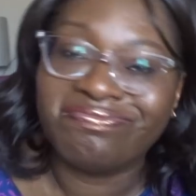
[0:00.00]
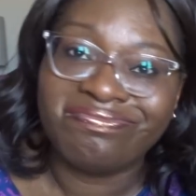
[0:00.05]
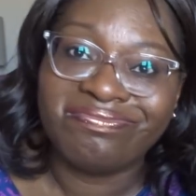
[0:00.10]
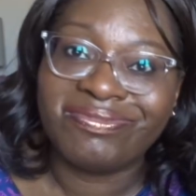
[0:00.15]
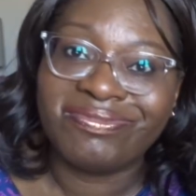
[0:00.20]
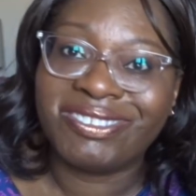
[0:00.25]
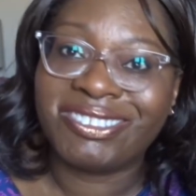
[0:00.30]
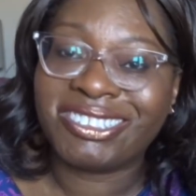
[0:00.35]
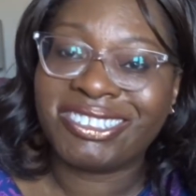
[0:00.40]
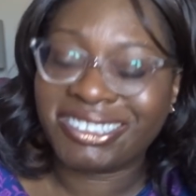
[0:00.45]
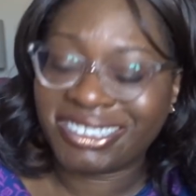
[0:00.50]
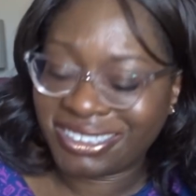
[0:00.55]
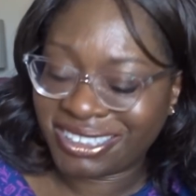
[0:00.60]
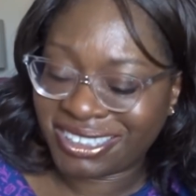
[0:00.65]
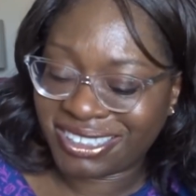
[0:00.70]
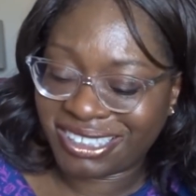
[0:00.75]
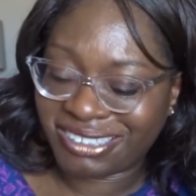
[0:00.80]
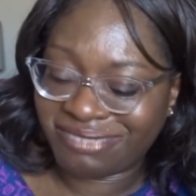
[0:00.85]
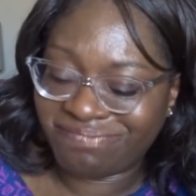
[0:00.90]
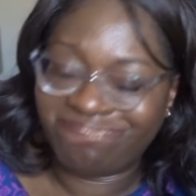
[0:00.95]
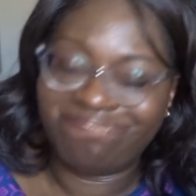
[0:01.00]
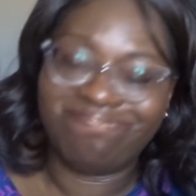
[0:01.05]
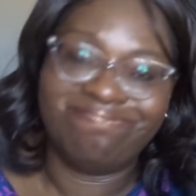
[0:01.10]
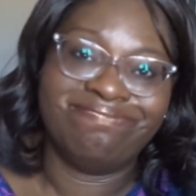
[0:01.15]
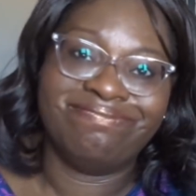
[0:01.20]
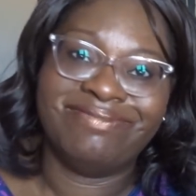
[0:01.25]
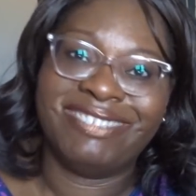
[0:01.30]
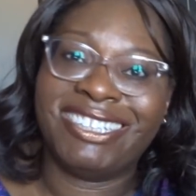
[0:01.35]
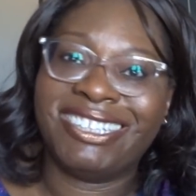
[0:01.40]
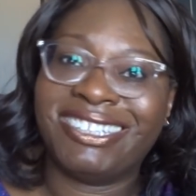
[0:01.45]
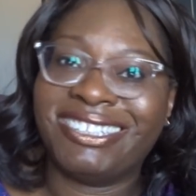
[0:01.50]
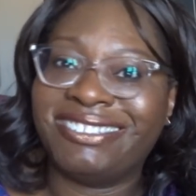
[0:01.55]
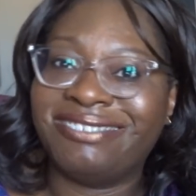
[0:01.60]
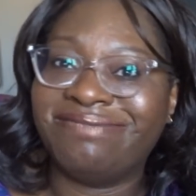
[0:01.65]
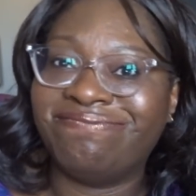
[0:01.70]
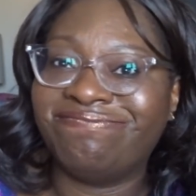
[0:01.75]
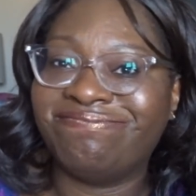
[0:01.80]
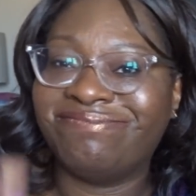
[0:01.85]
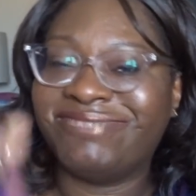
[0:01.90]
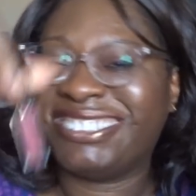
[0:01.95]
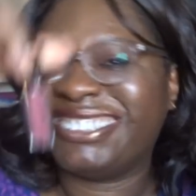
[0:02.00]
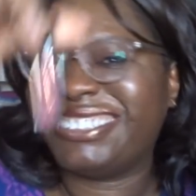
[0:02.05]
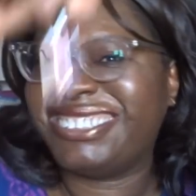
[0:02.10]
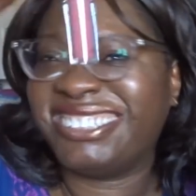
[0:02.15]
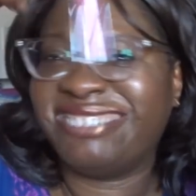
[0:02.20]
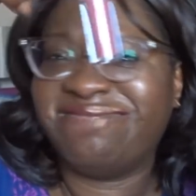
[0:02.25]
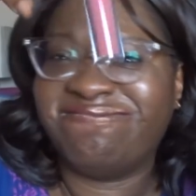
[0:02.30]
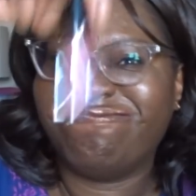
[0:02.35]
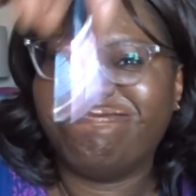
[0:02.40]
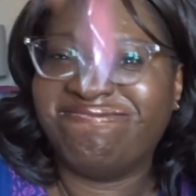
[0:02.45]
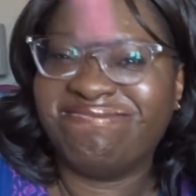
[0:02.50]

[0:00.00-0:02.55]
it's just another, yeah, just a,